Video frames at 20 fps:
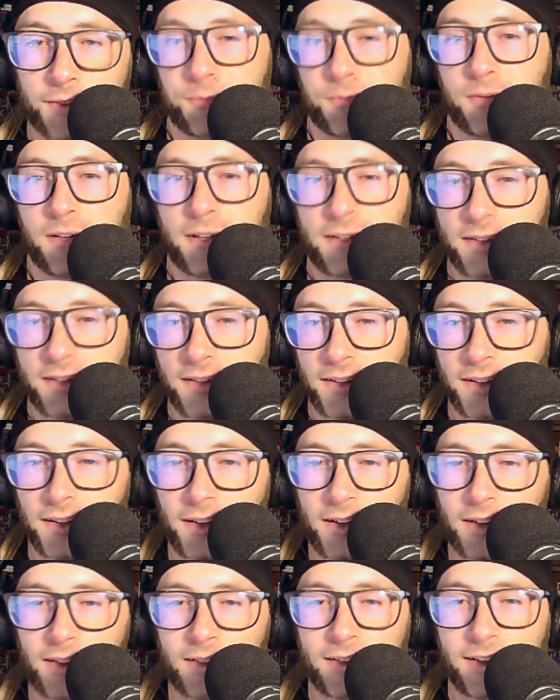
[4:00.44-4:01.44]
what?
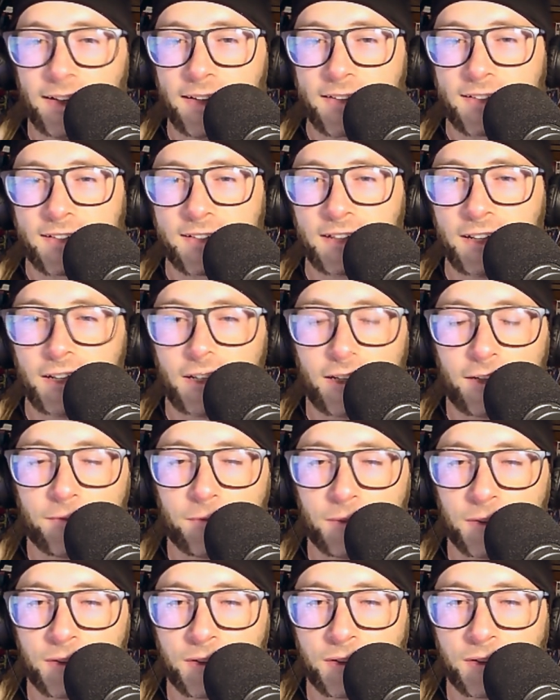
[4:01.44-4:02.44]
Last save
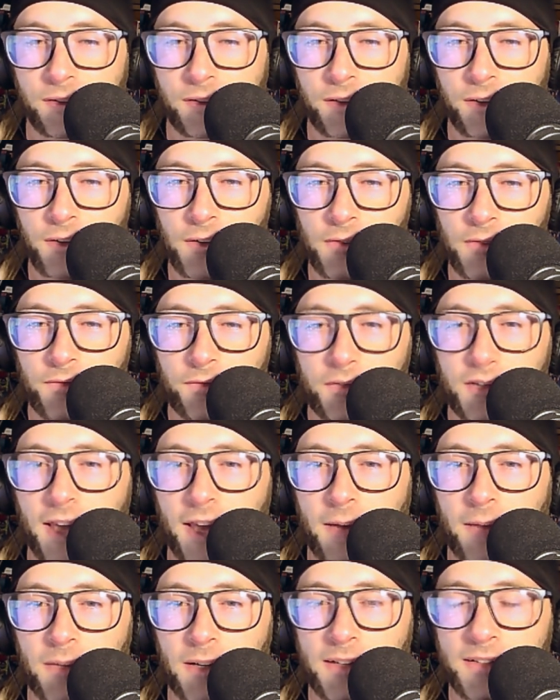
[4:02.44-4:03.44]
was,
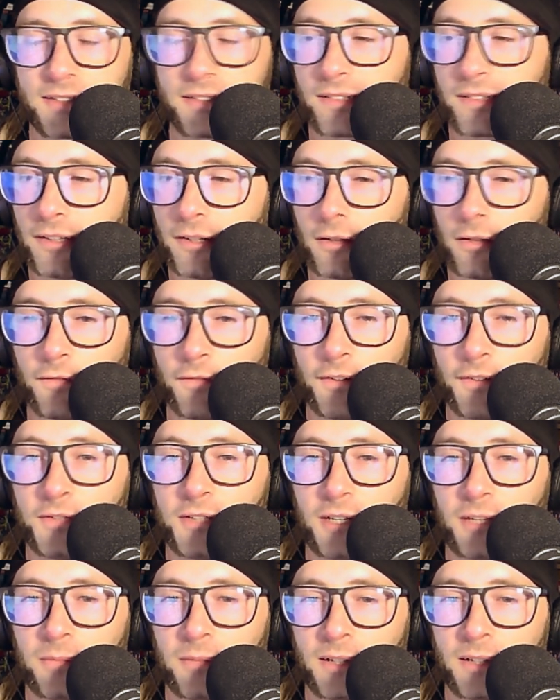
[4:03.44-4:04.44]
10 minutes ago,
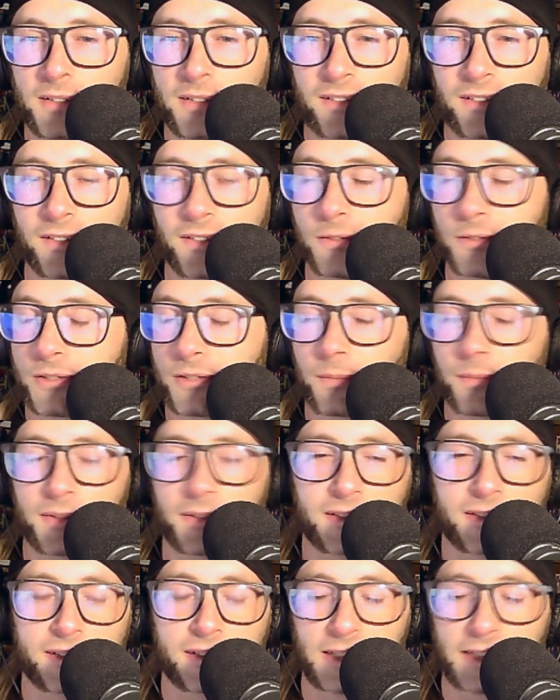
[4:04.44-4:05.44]
15 minutes ago, or
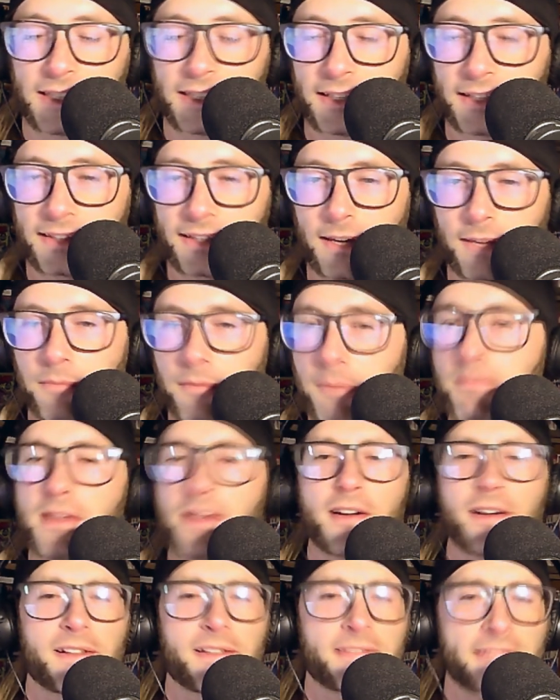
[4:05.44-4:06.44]
something silly like that. But
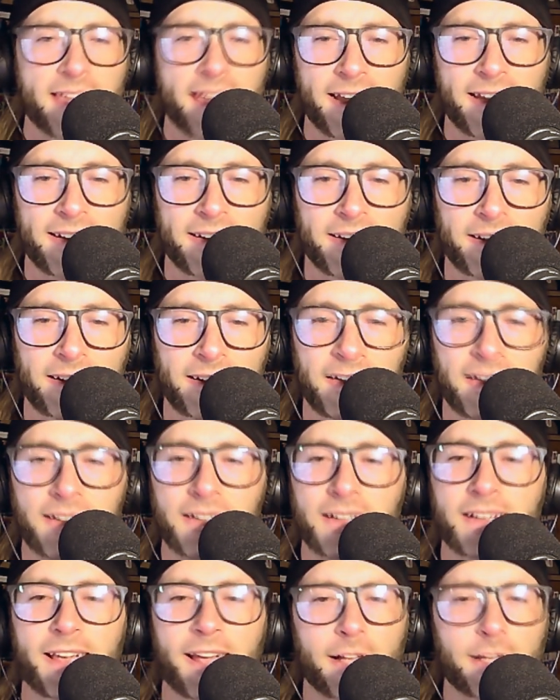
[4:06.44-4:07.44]
beyond that,
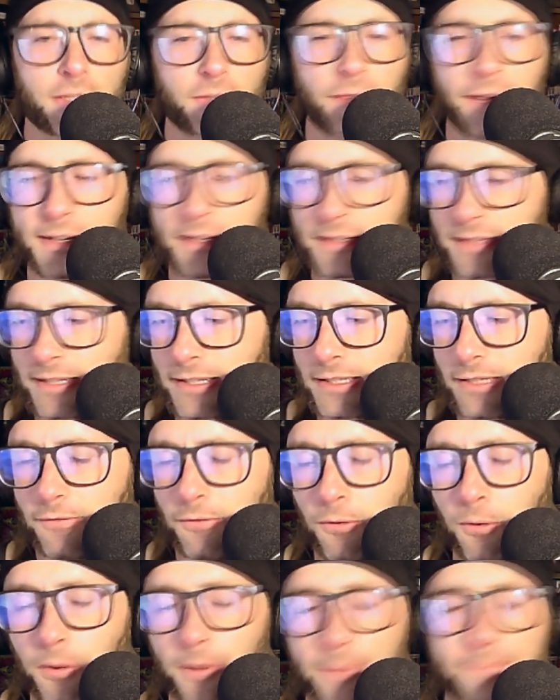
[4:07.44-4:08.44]
Castlevania
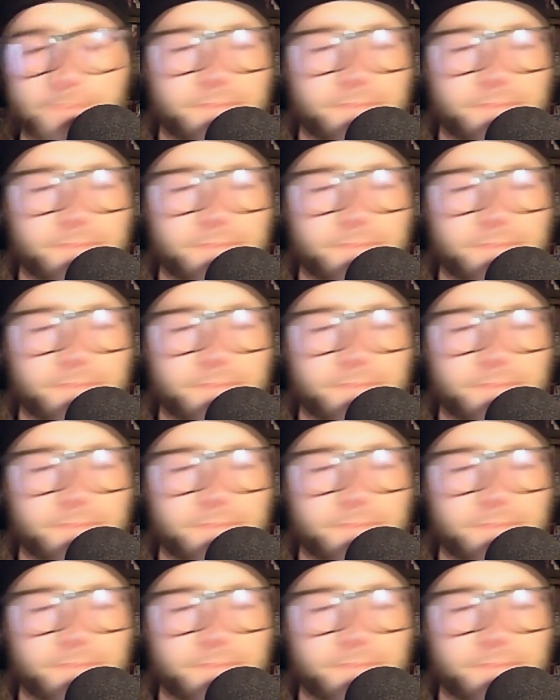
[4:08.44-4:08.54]
64,